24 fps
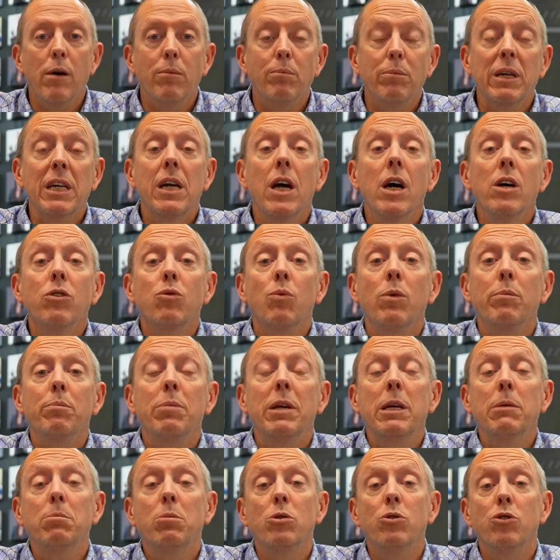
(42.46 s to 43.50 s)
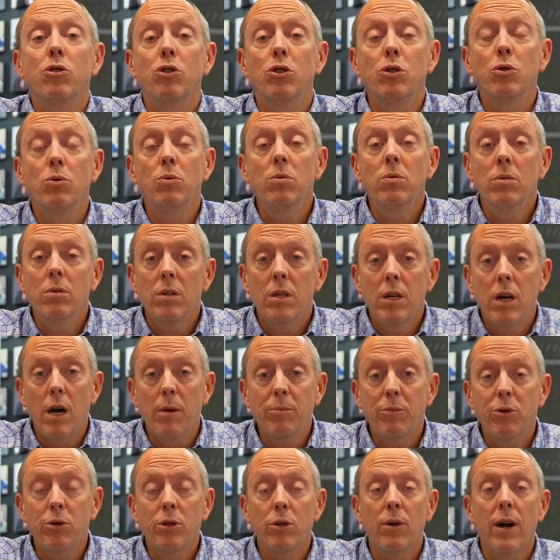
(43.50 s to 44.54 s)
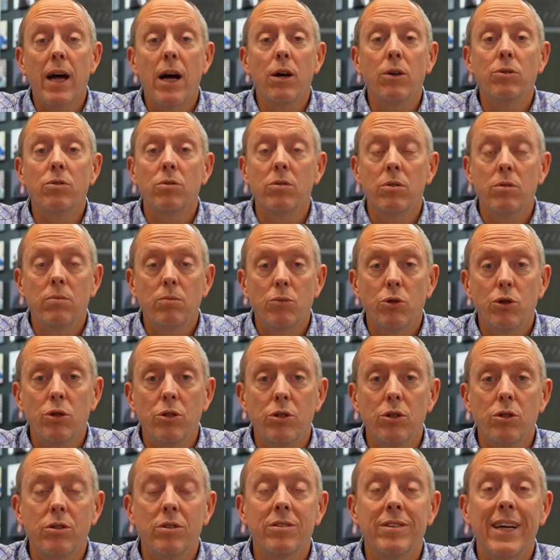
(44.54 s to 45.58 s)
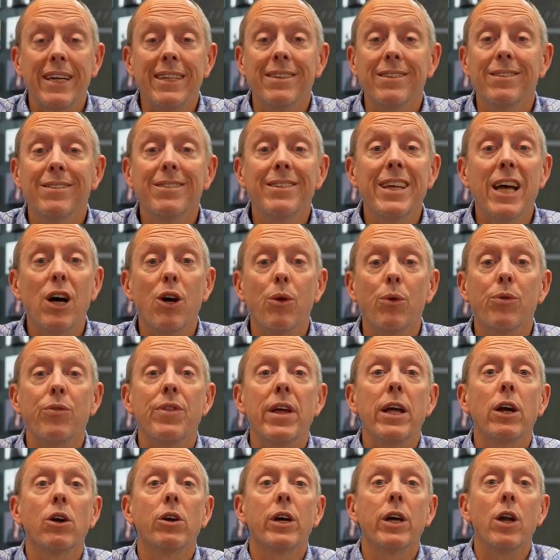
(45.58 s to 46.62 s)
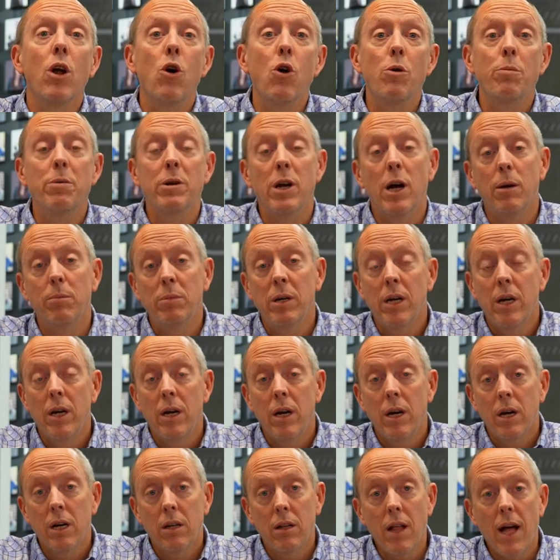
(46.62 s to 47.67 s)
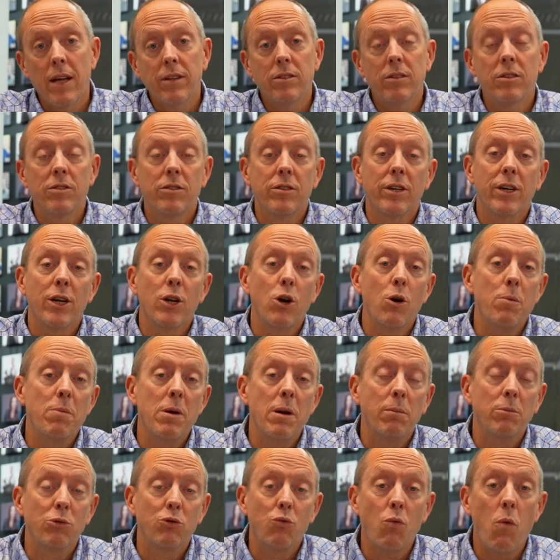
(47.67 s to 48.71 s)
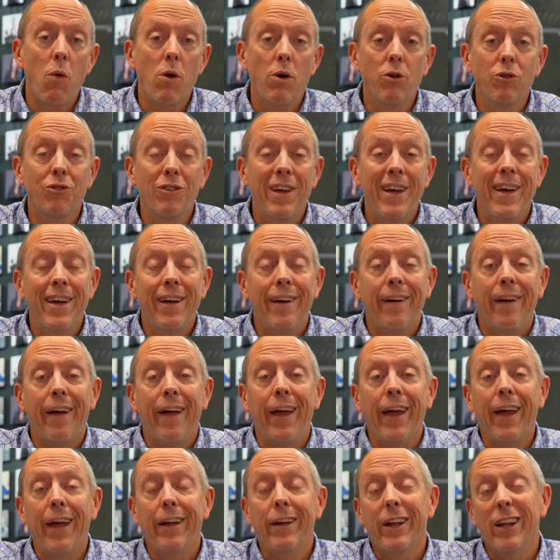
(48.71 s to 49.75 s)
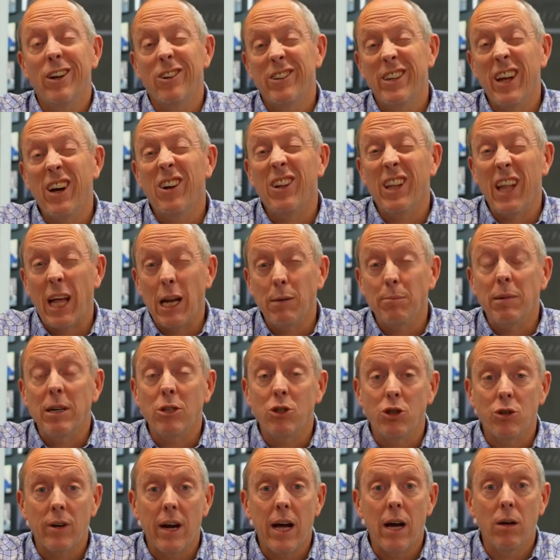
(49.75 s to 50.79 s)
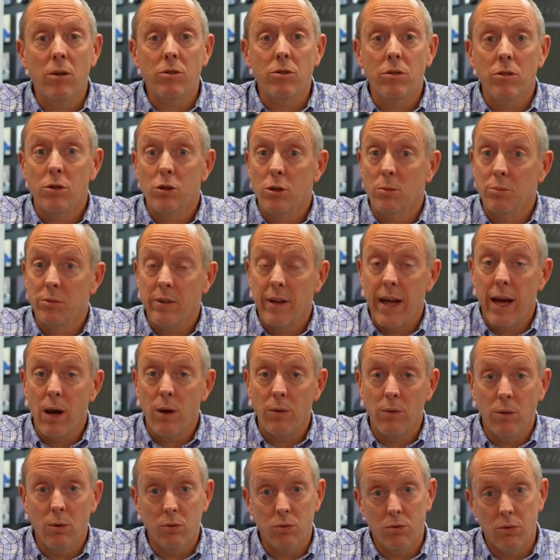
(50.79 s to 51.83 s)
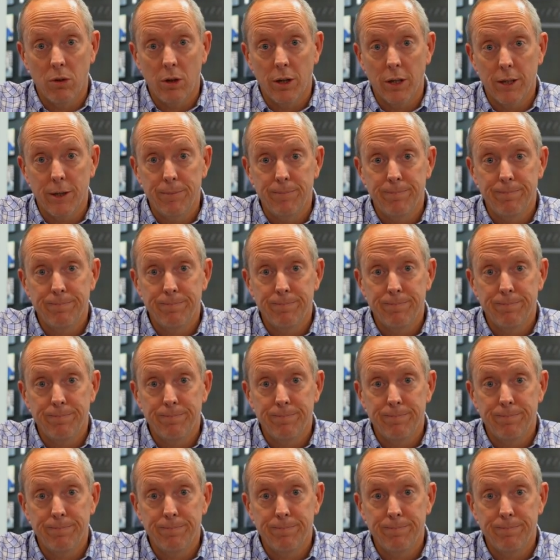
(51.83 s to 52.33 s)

because when people do come through your house, should you decide to sell, they are going to open up closets, they're going to open up drawers, and it'll tell a lot about your house in terms of how those look.